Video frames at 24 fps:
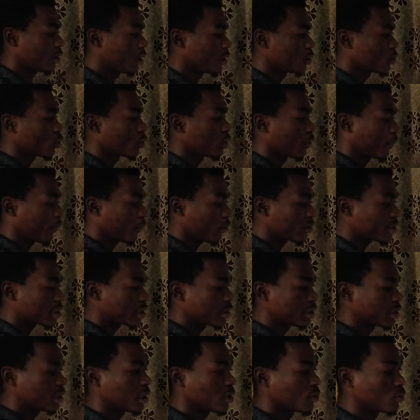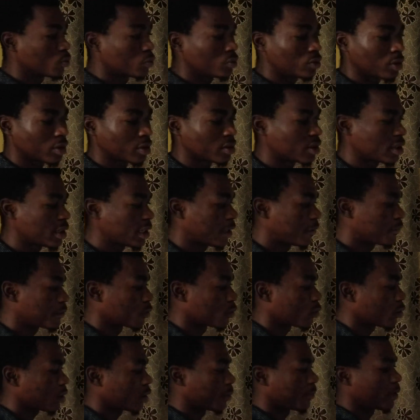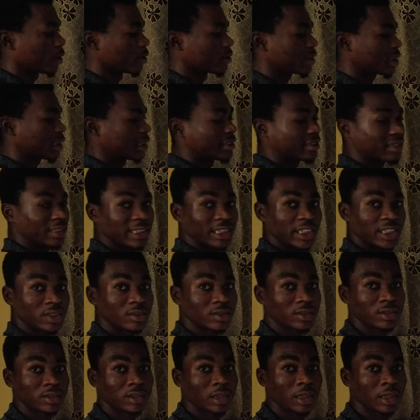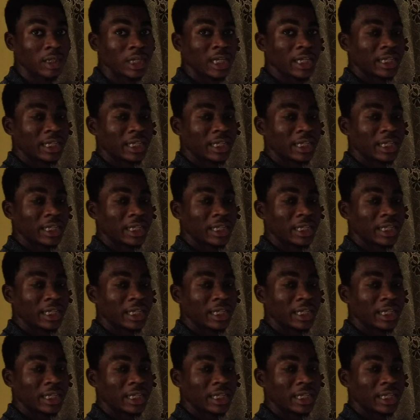So the first thing here we just really have to talk about is the integer.